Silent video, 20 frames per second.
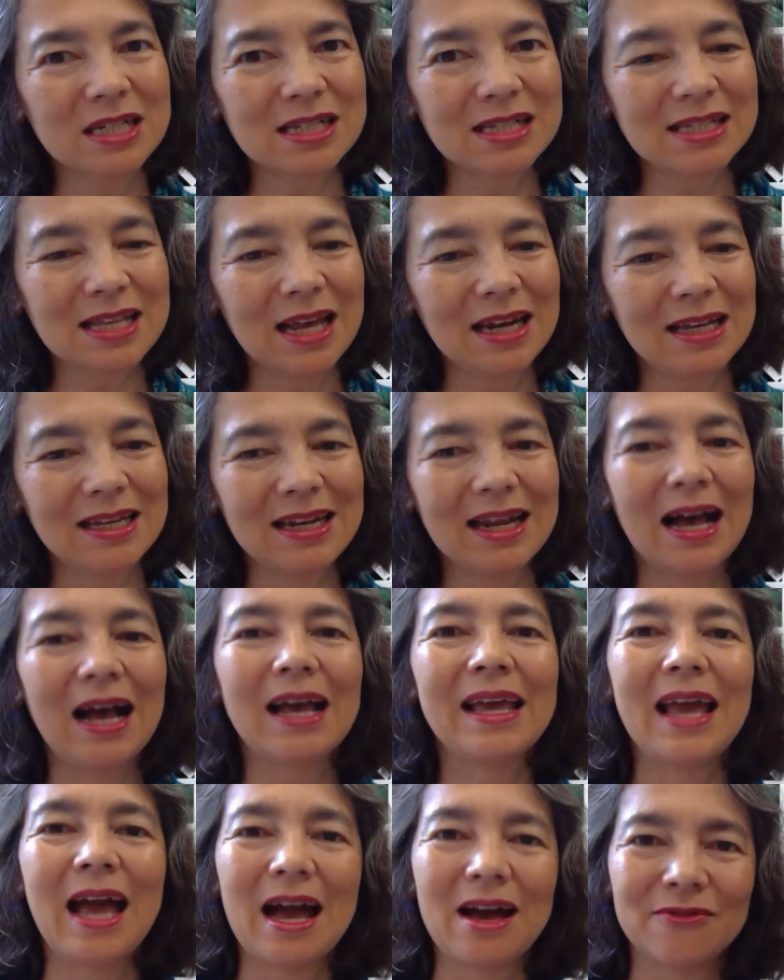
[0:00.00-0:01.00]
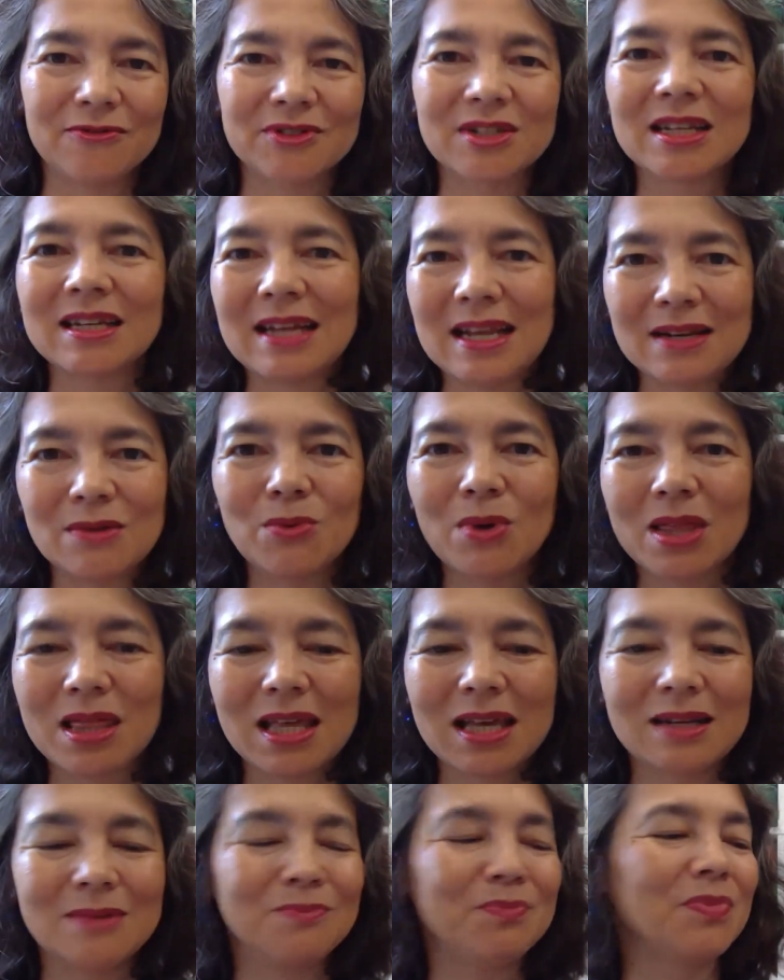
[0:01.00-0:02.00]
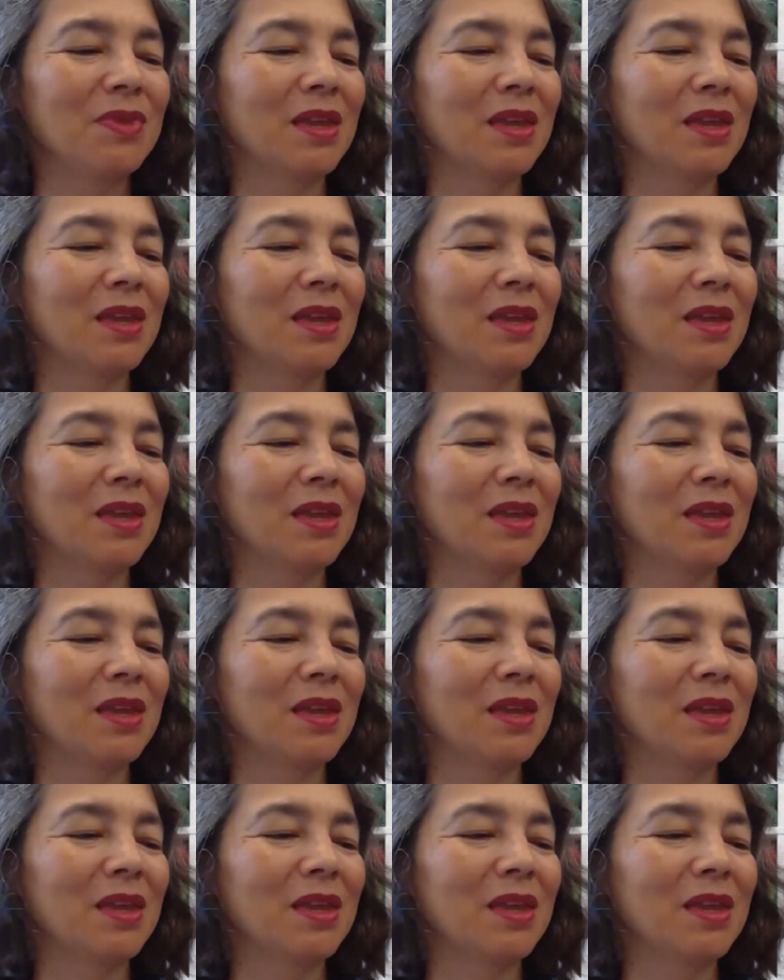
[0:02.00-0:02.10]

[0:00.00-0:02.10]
to sell it, I have to knit with it.